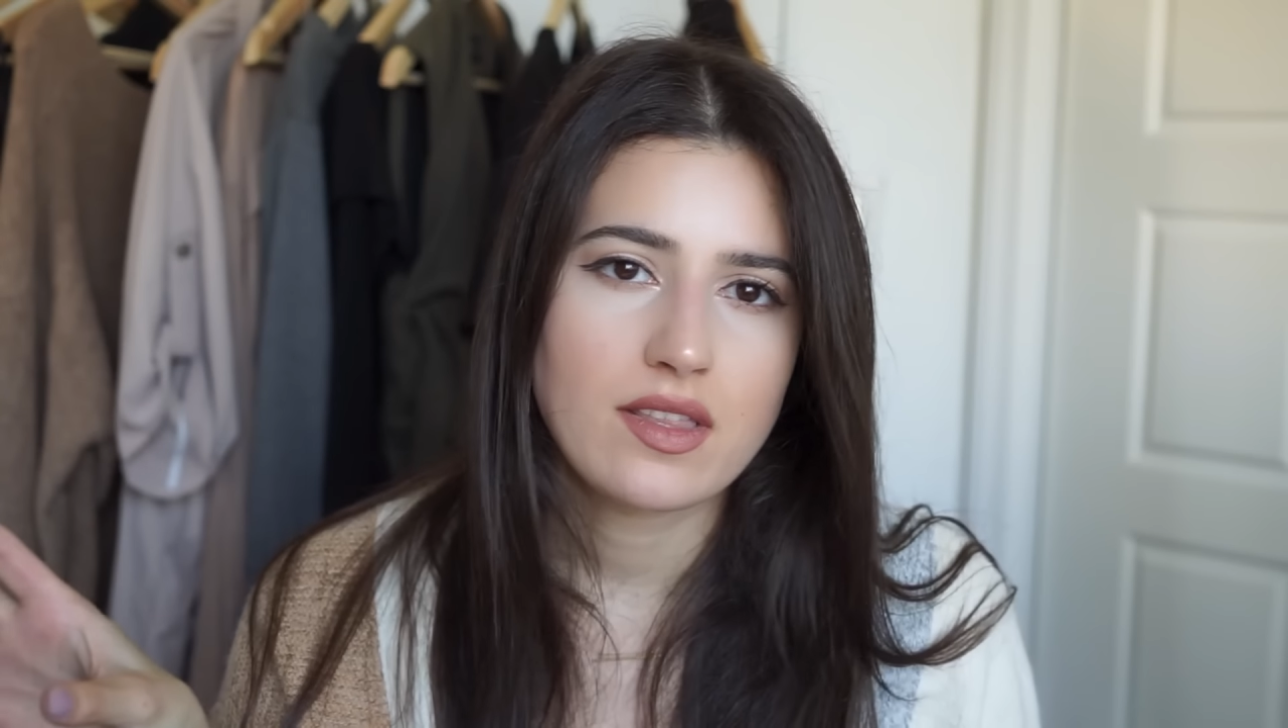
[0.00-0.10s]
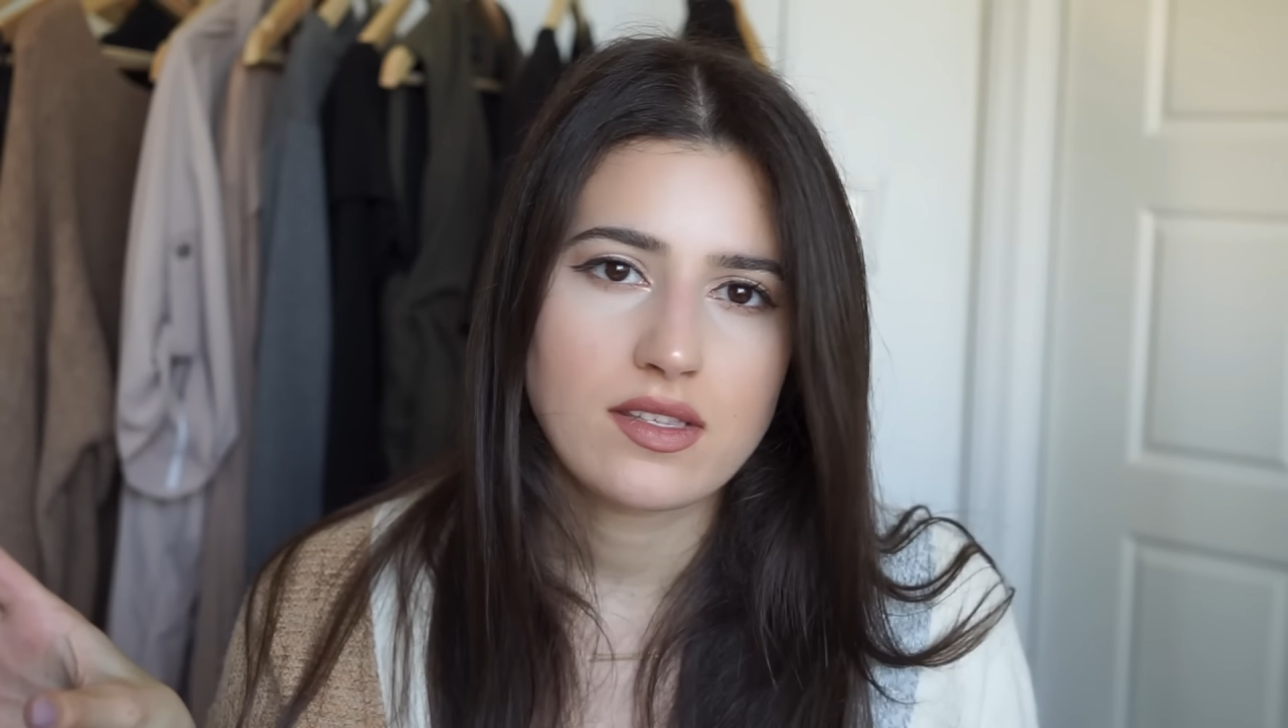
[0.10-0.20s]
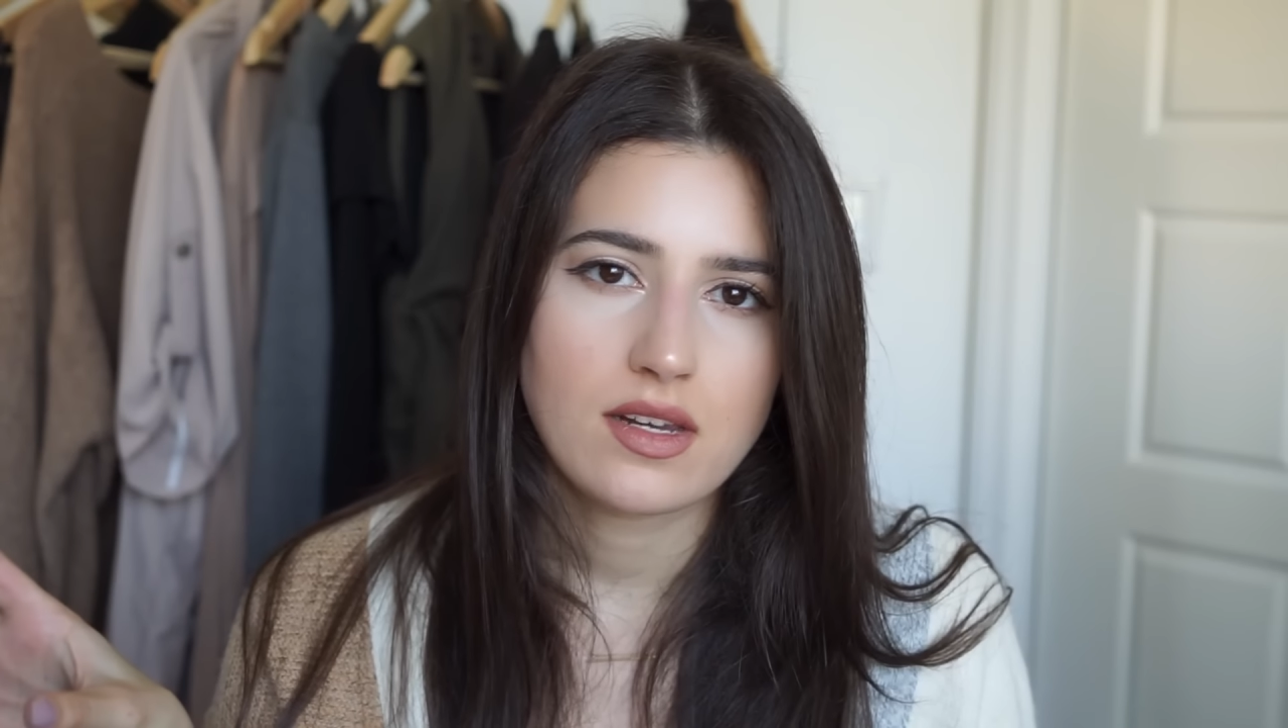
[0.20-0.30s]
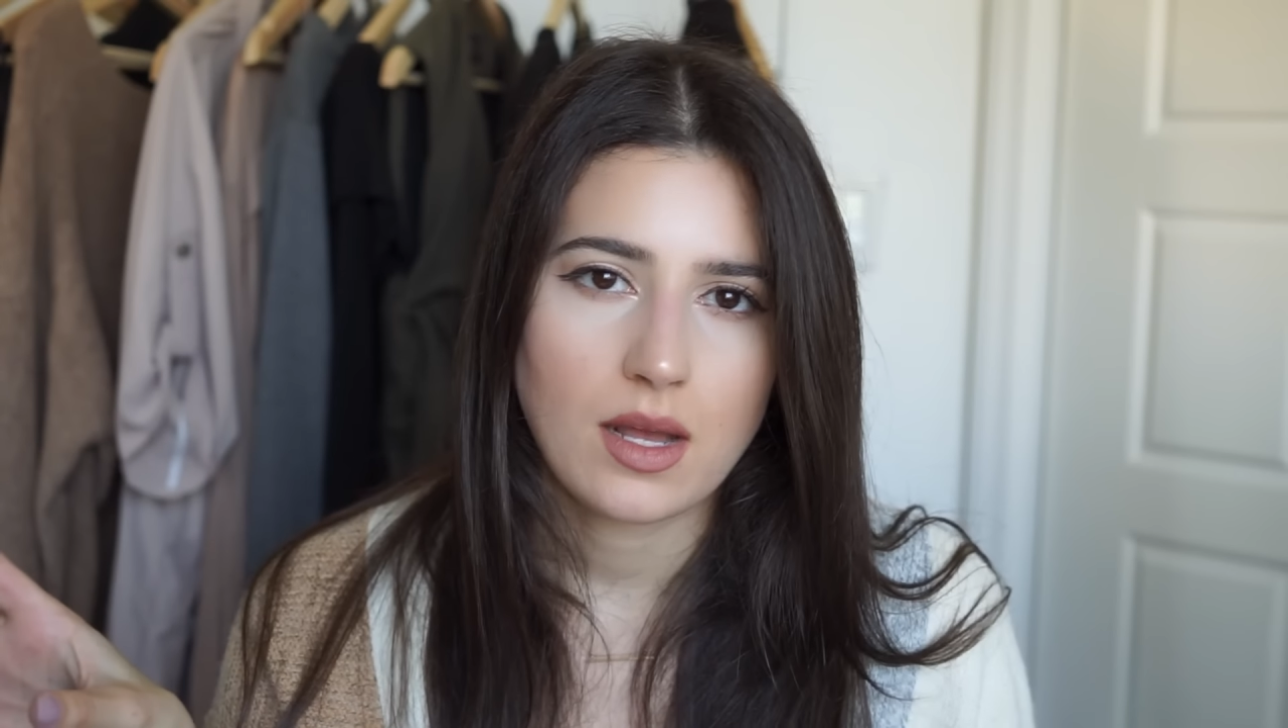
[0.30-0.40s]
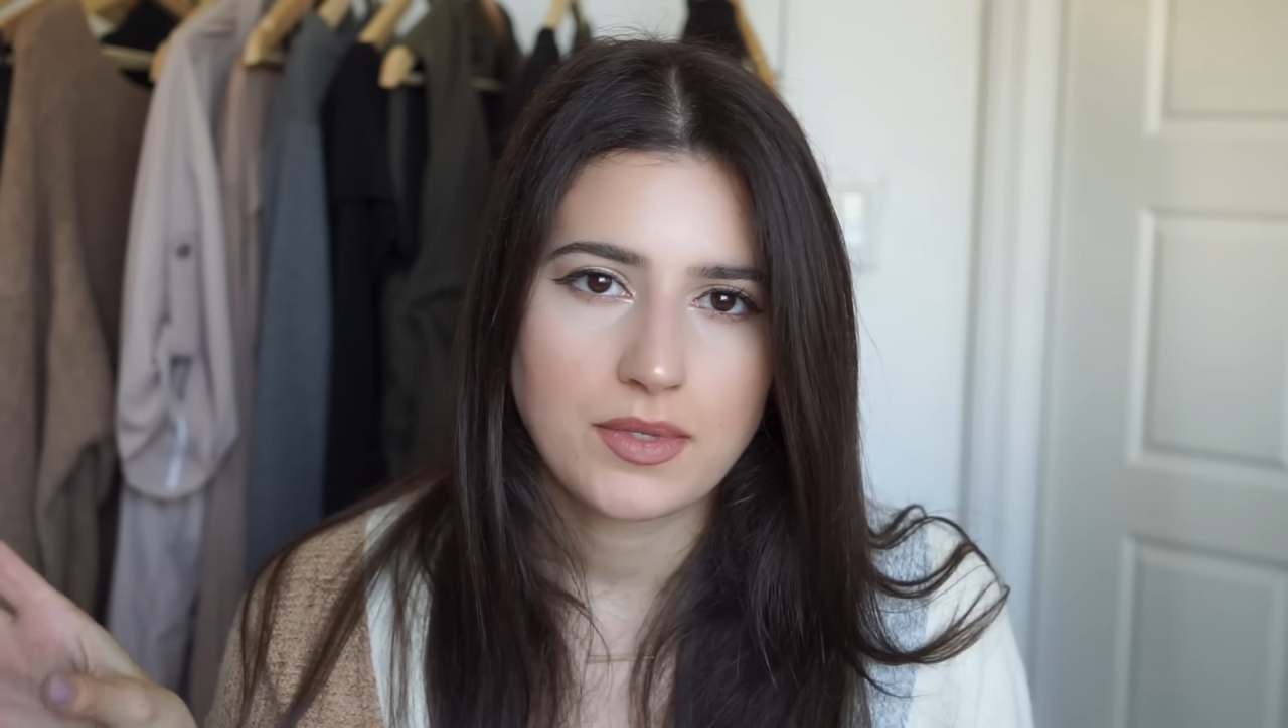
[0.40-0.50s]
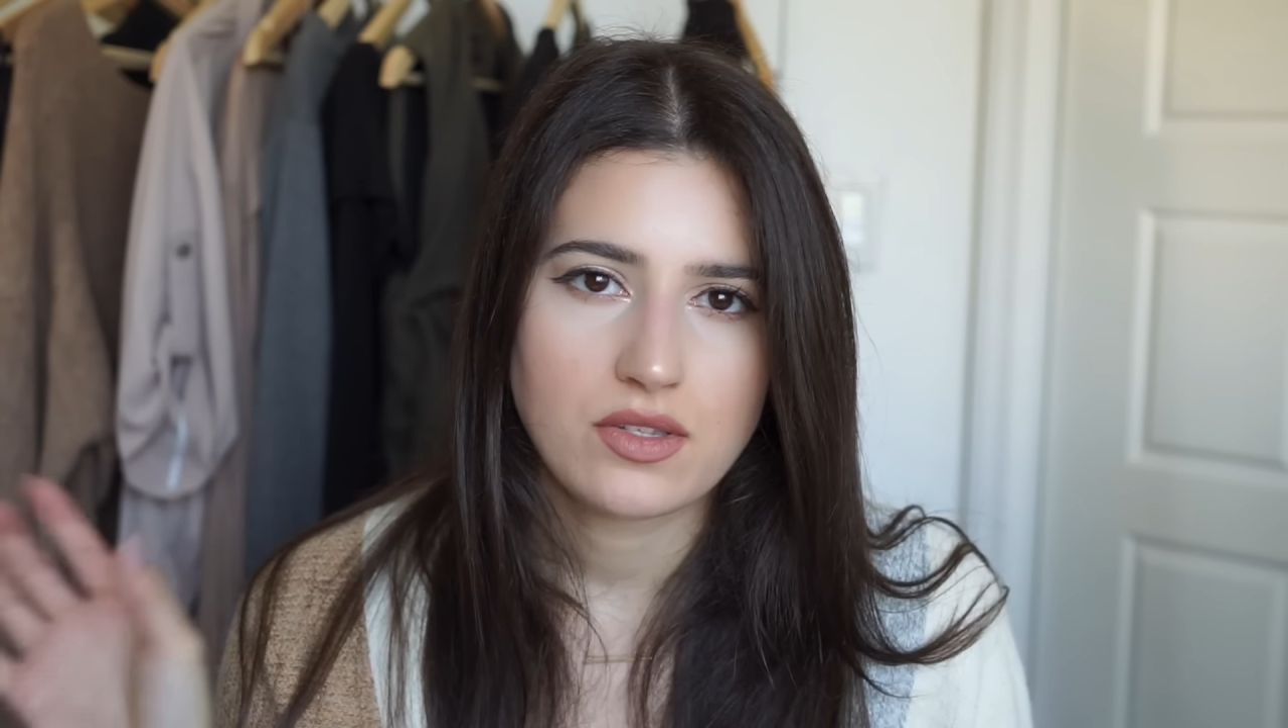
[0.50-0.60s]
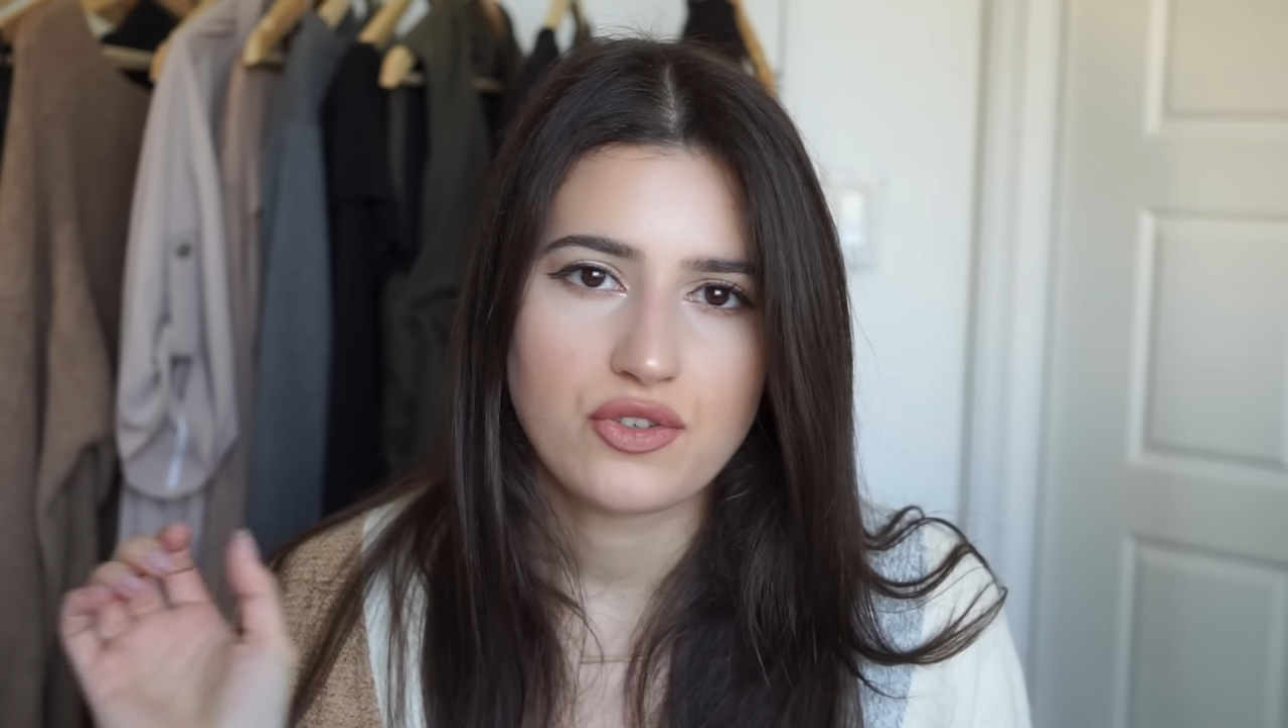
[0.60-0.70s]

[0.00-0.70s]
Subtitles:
the synopsis